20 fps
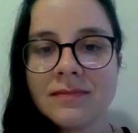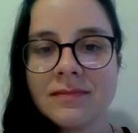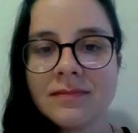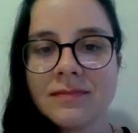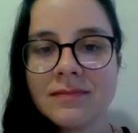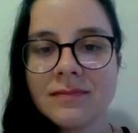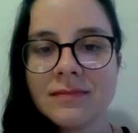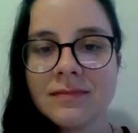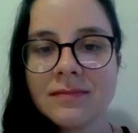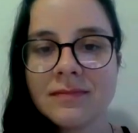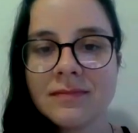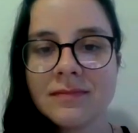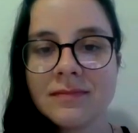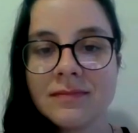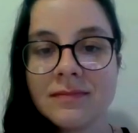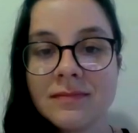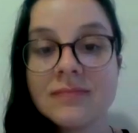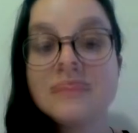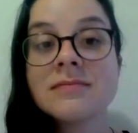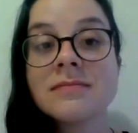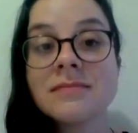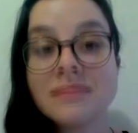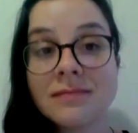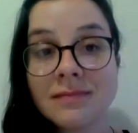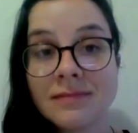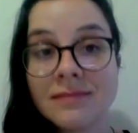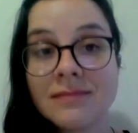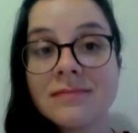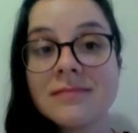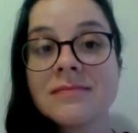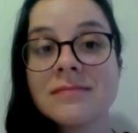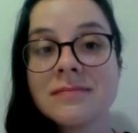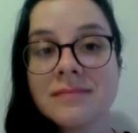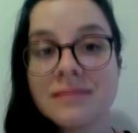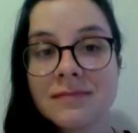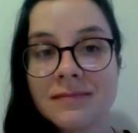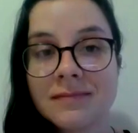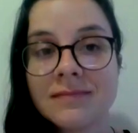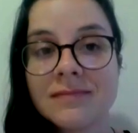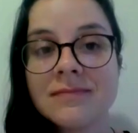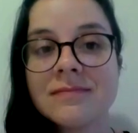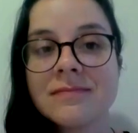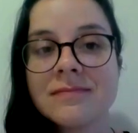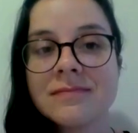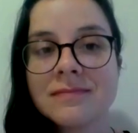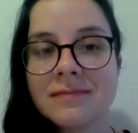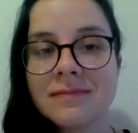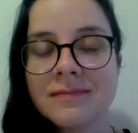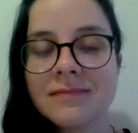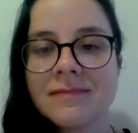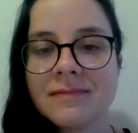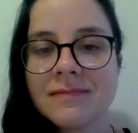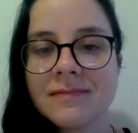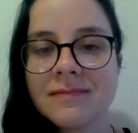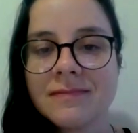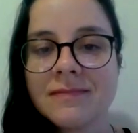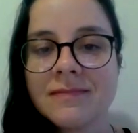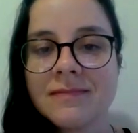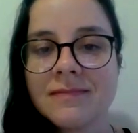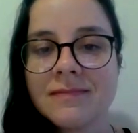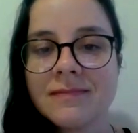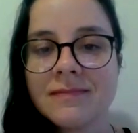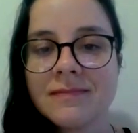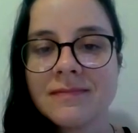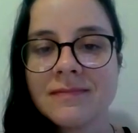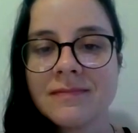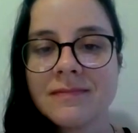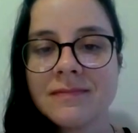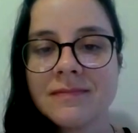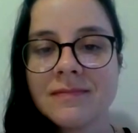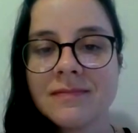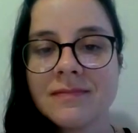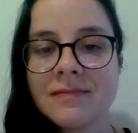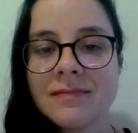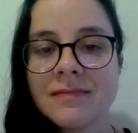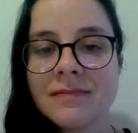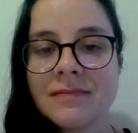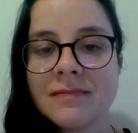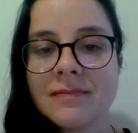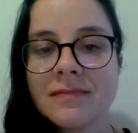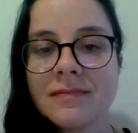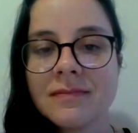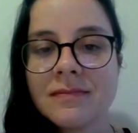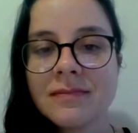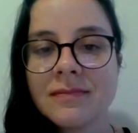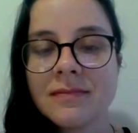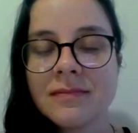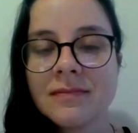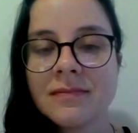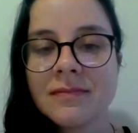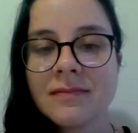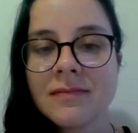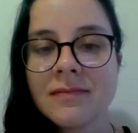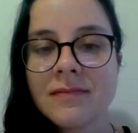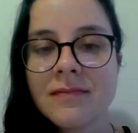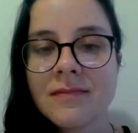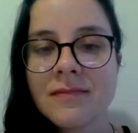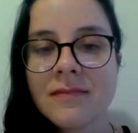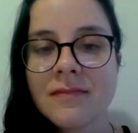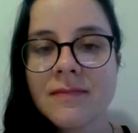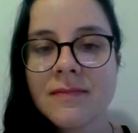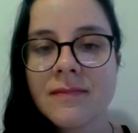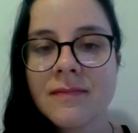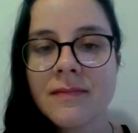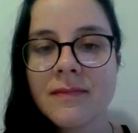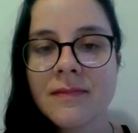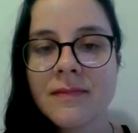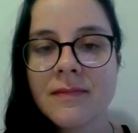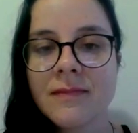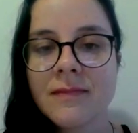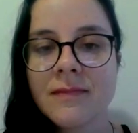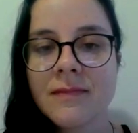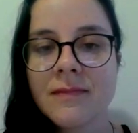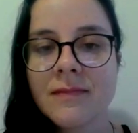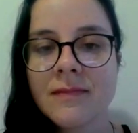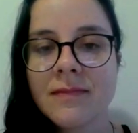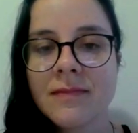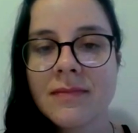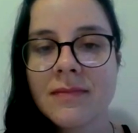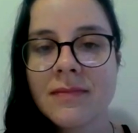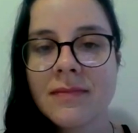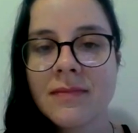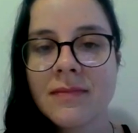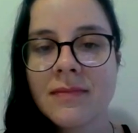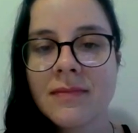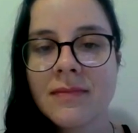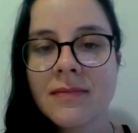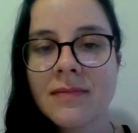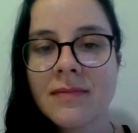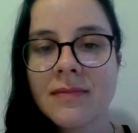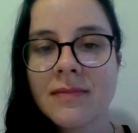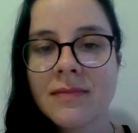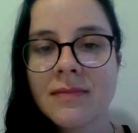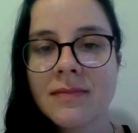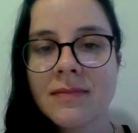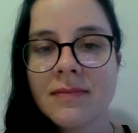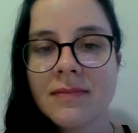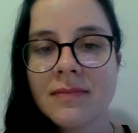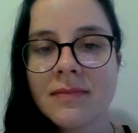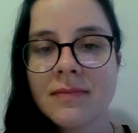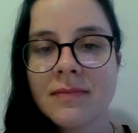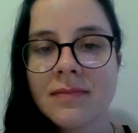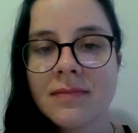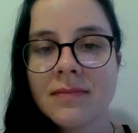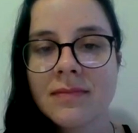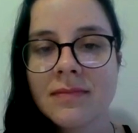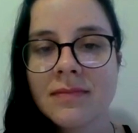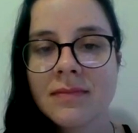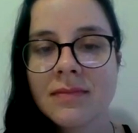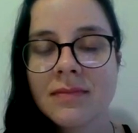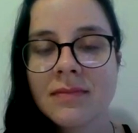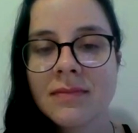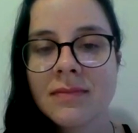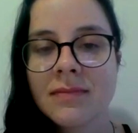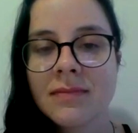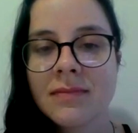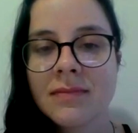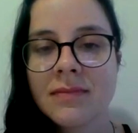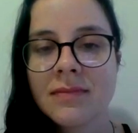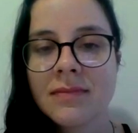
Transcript: (silent)